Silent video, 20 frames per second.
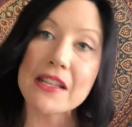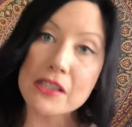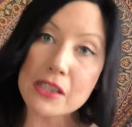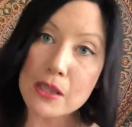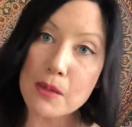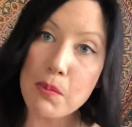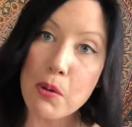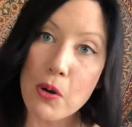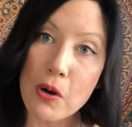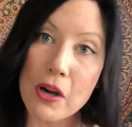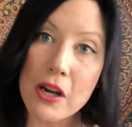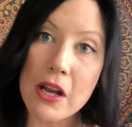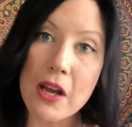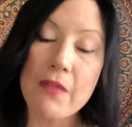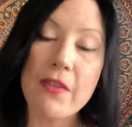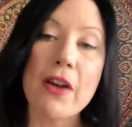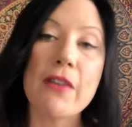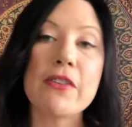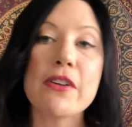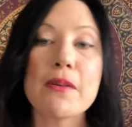in supportive
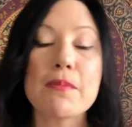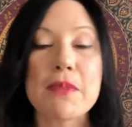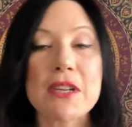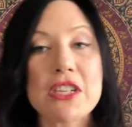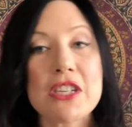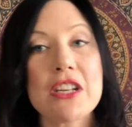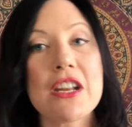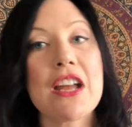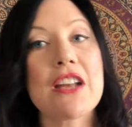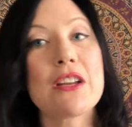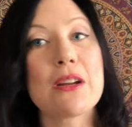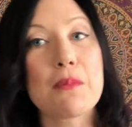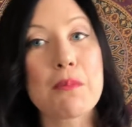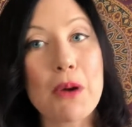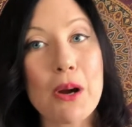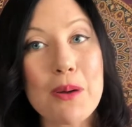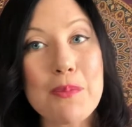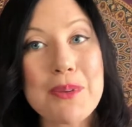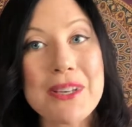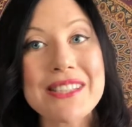of your mission and your
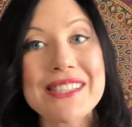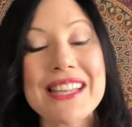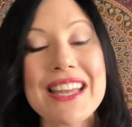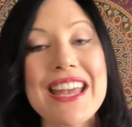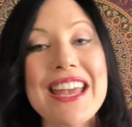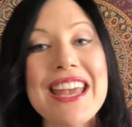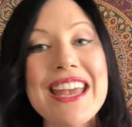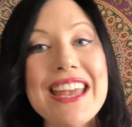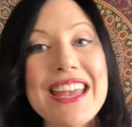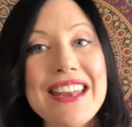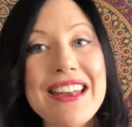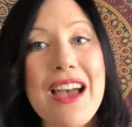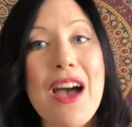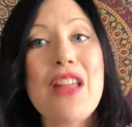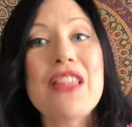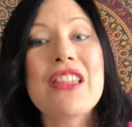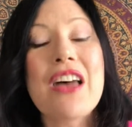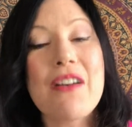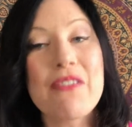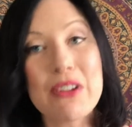purpose in a
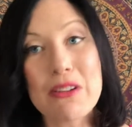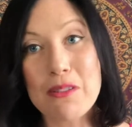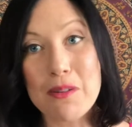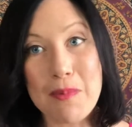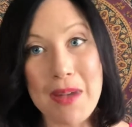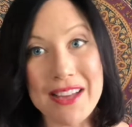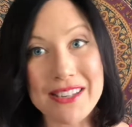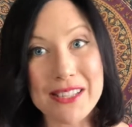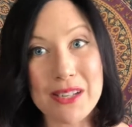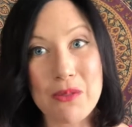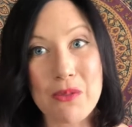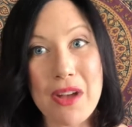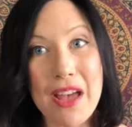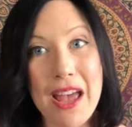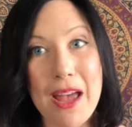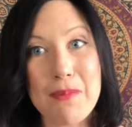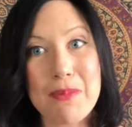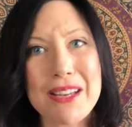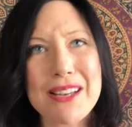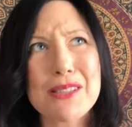loving romantic
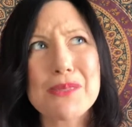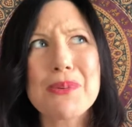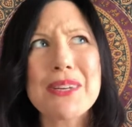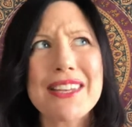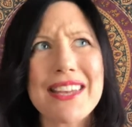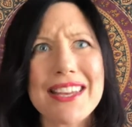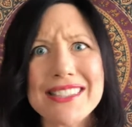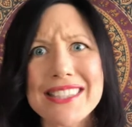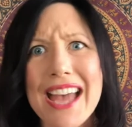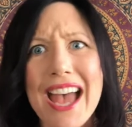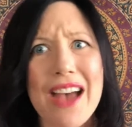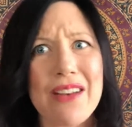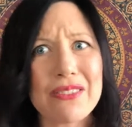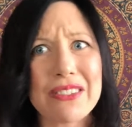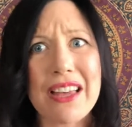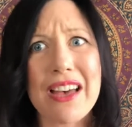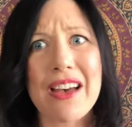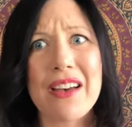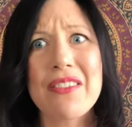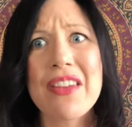way, because we get to have
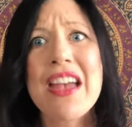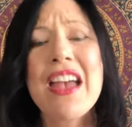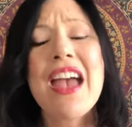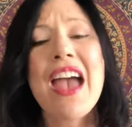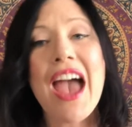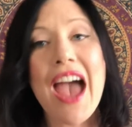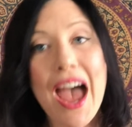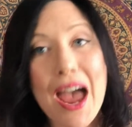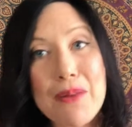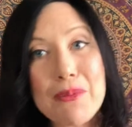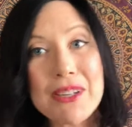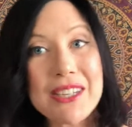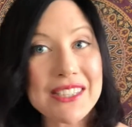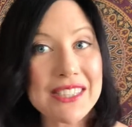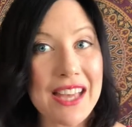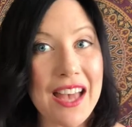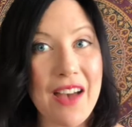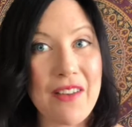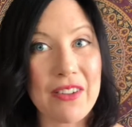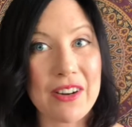love and we get
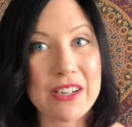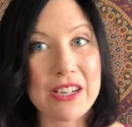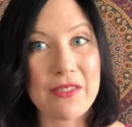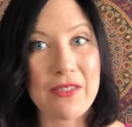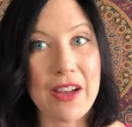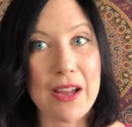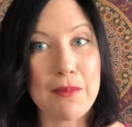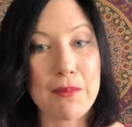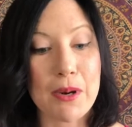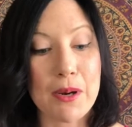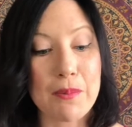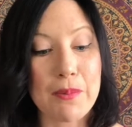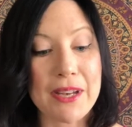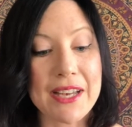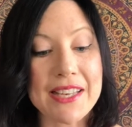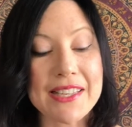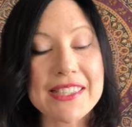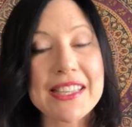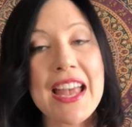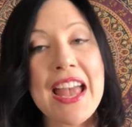to have our divine
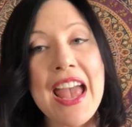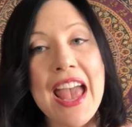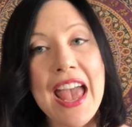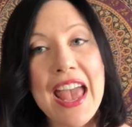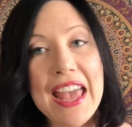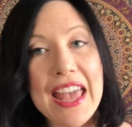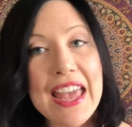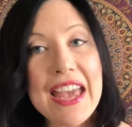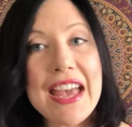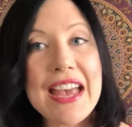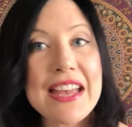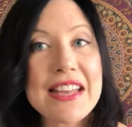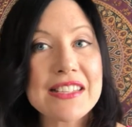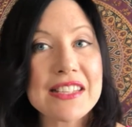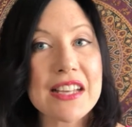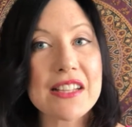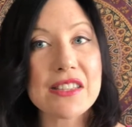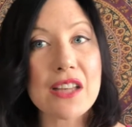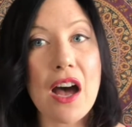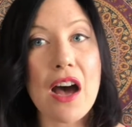purpose. And
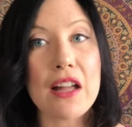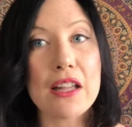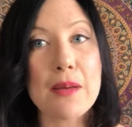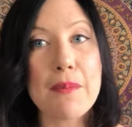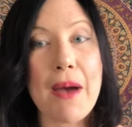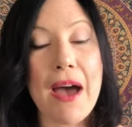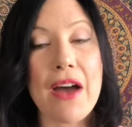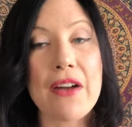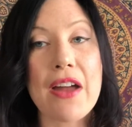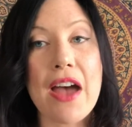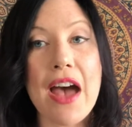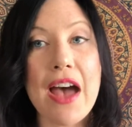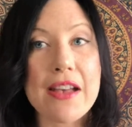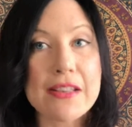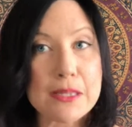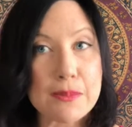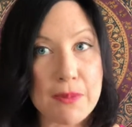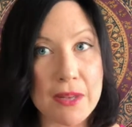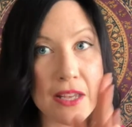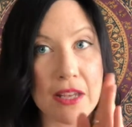it's all about
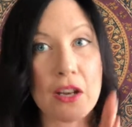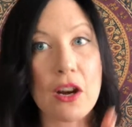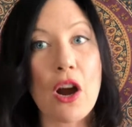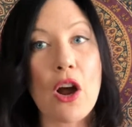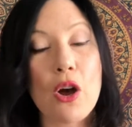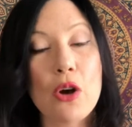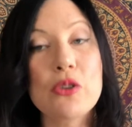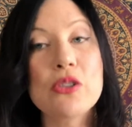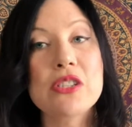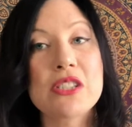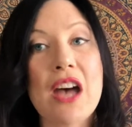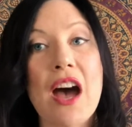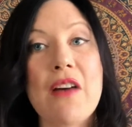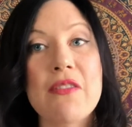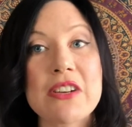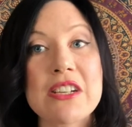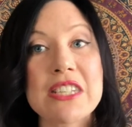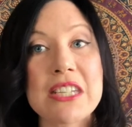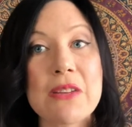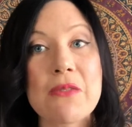us being in our own
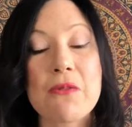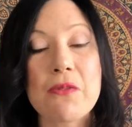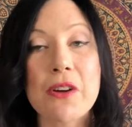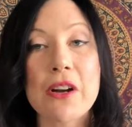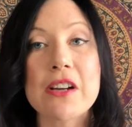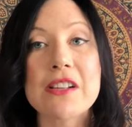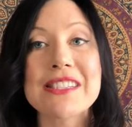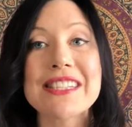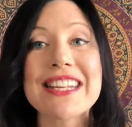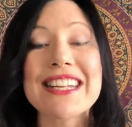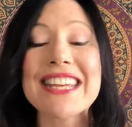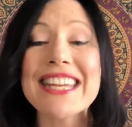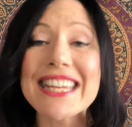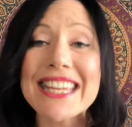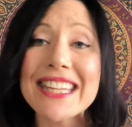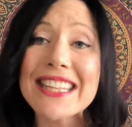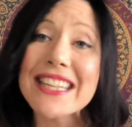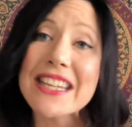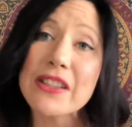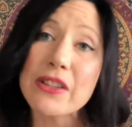sovereignty first and
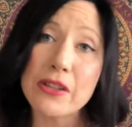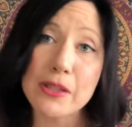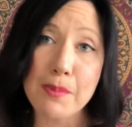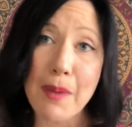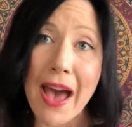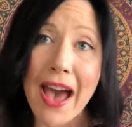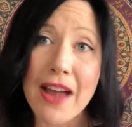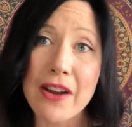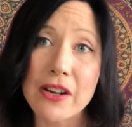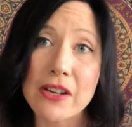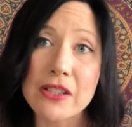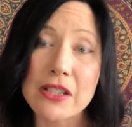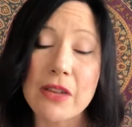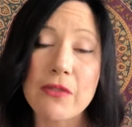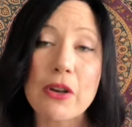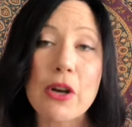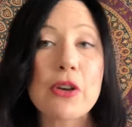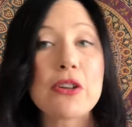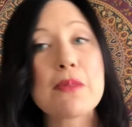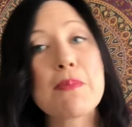healing those patterns
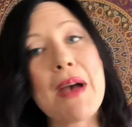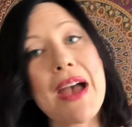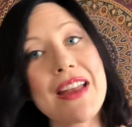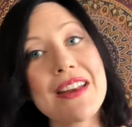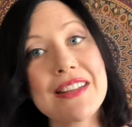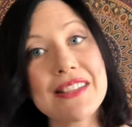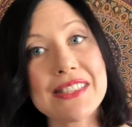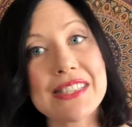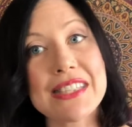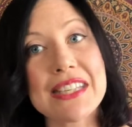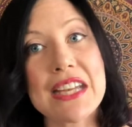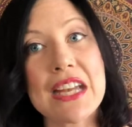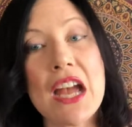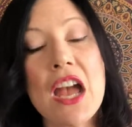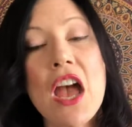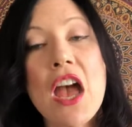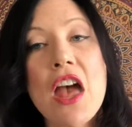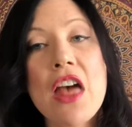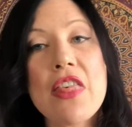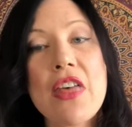of codependency
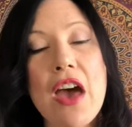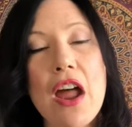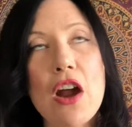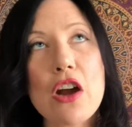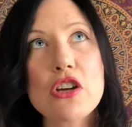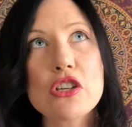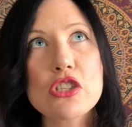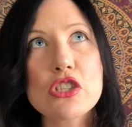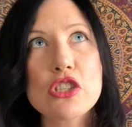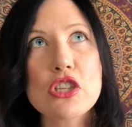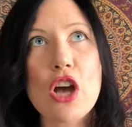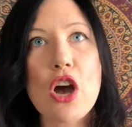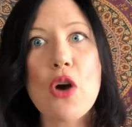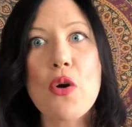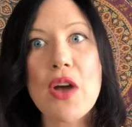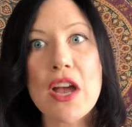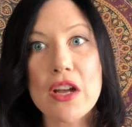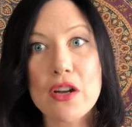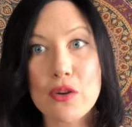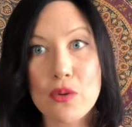that are
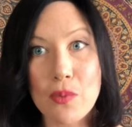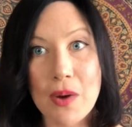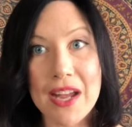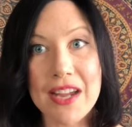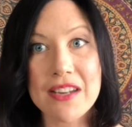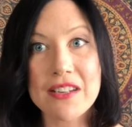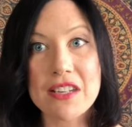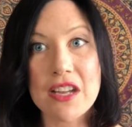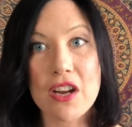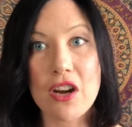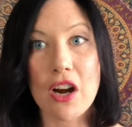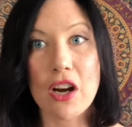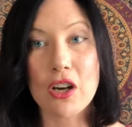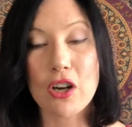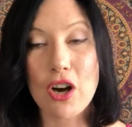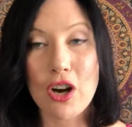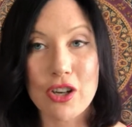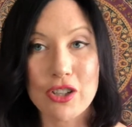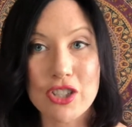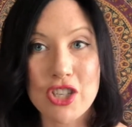so ingrained in our
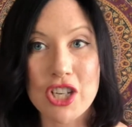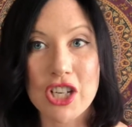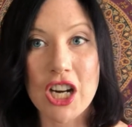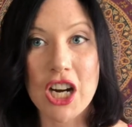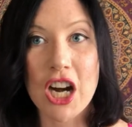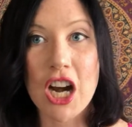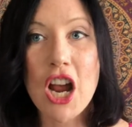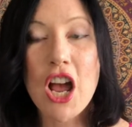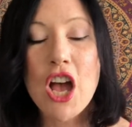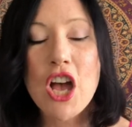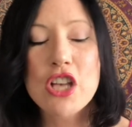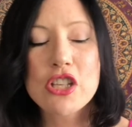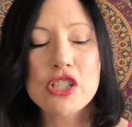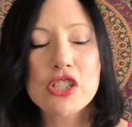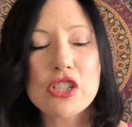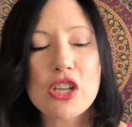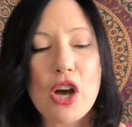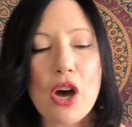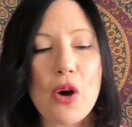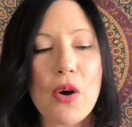culture.
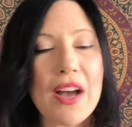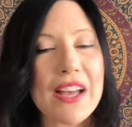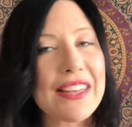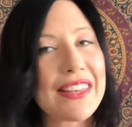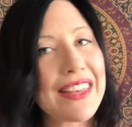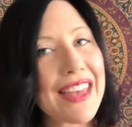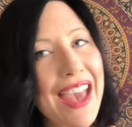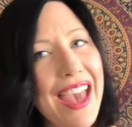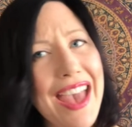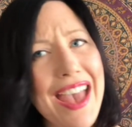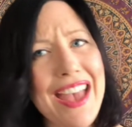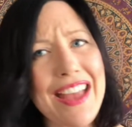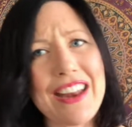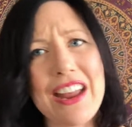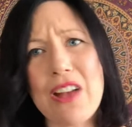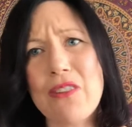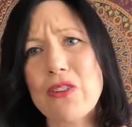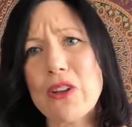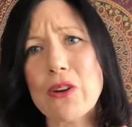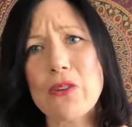So again,
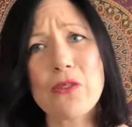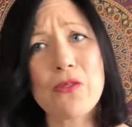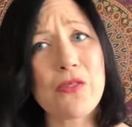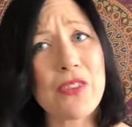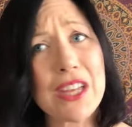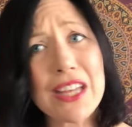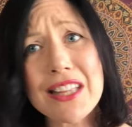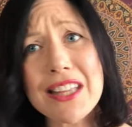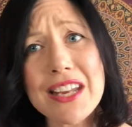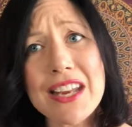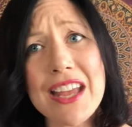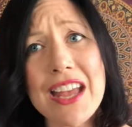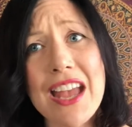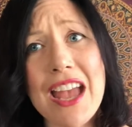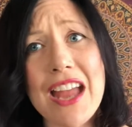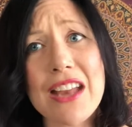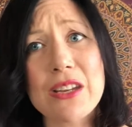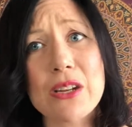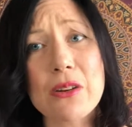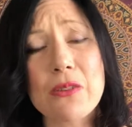if you're feeling it
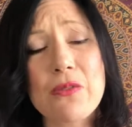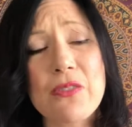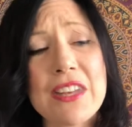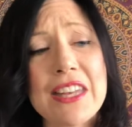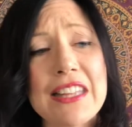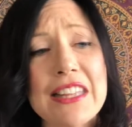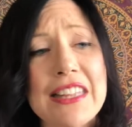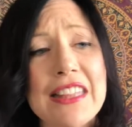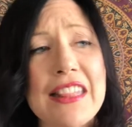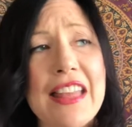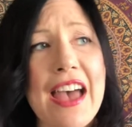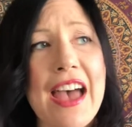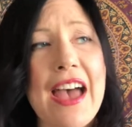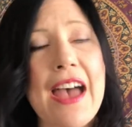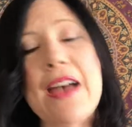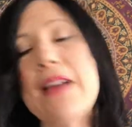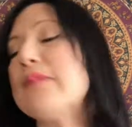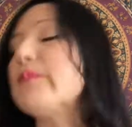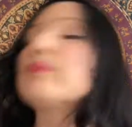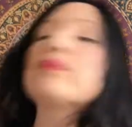and you're feeling
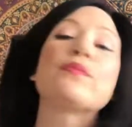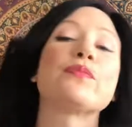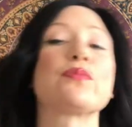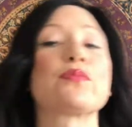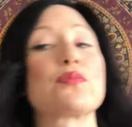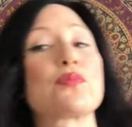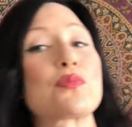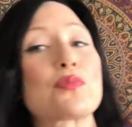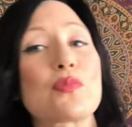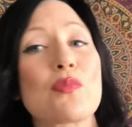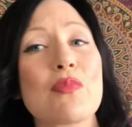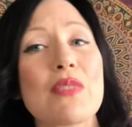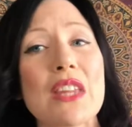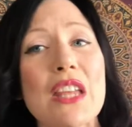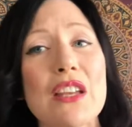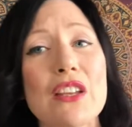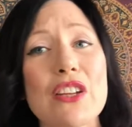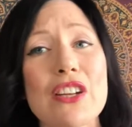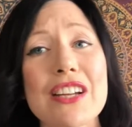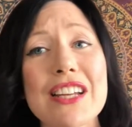that
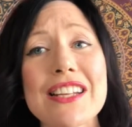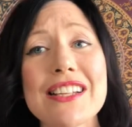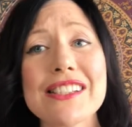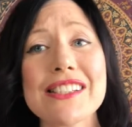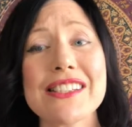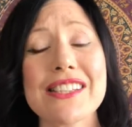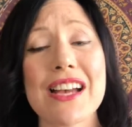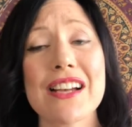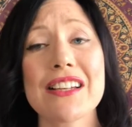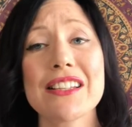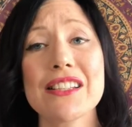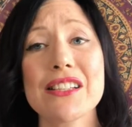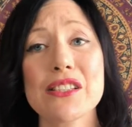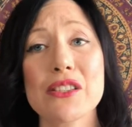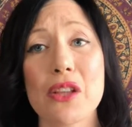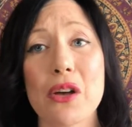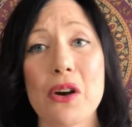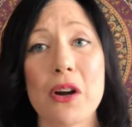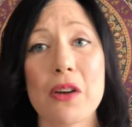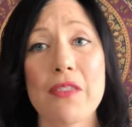you're getting stuck in these
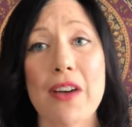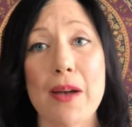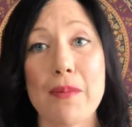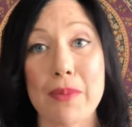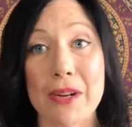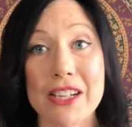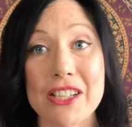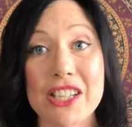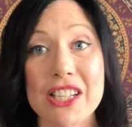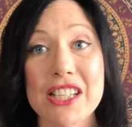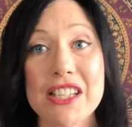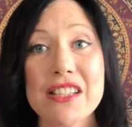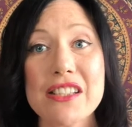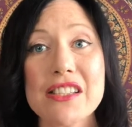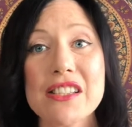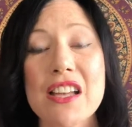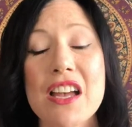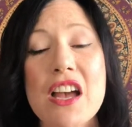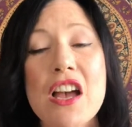lower vibrations,